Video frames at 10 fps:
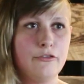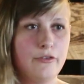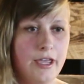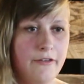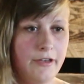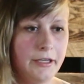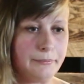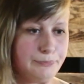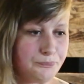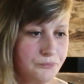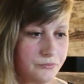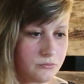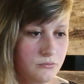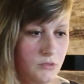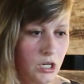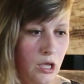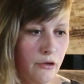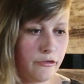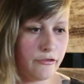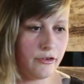free of it,
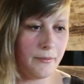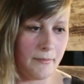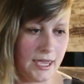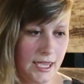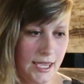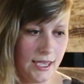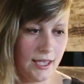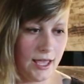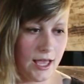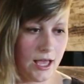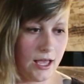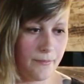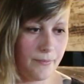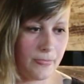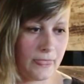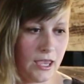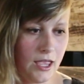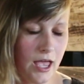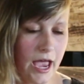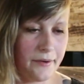for me, I
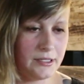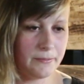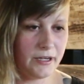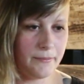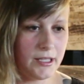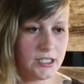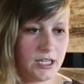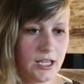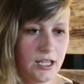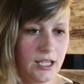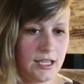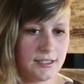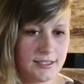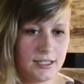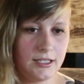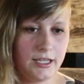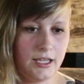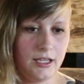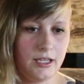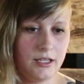was pretty much
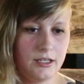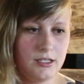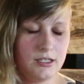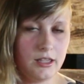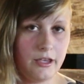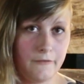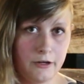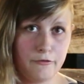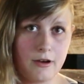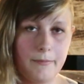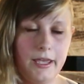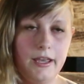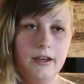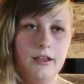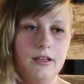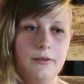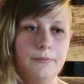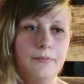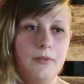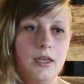instantly delivered from it.
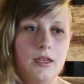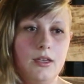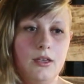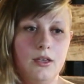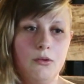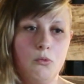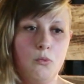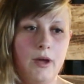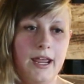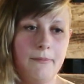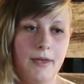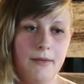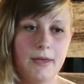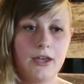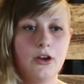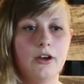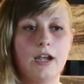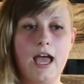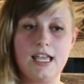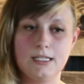When I met my
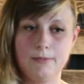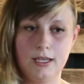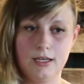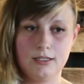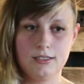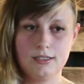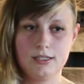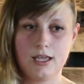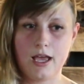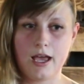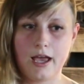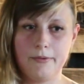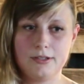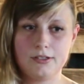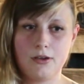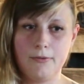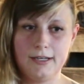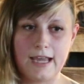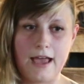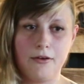current husband, I was
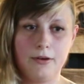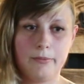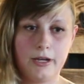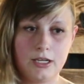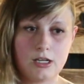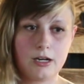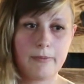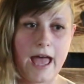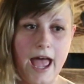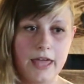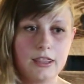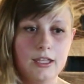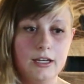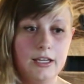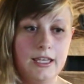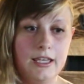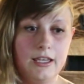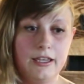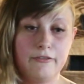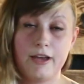going down a pretty dark path, and
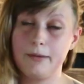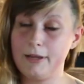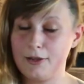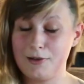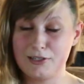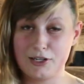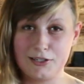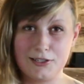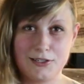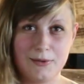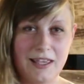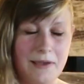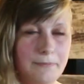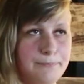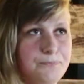he invited me to go to church with him.